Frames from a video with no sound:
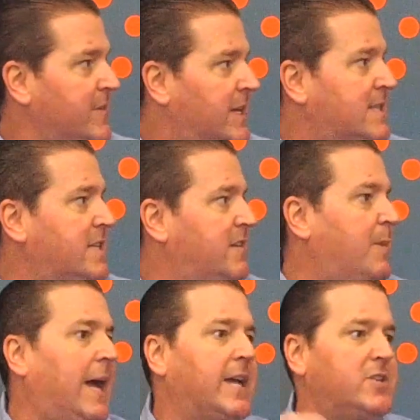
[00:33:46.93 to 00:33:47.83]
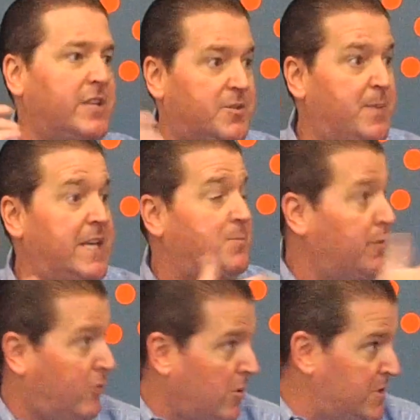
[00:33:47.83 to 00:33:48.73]
incentive package and it's
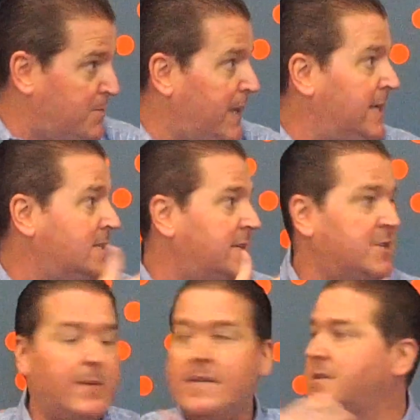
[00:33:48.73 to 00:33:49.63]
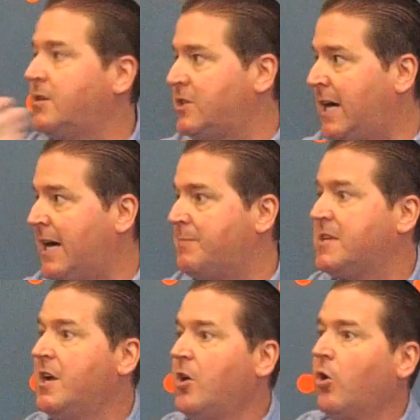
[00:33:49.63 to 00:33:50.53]
performance-based and it's based on jobs,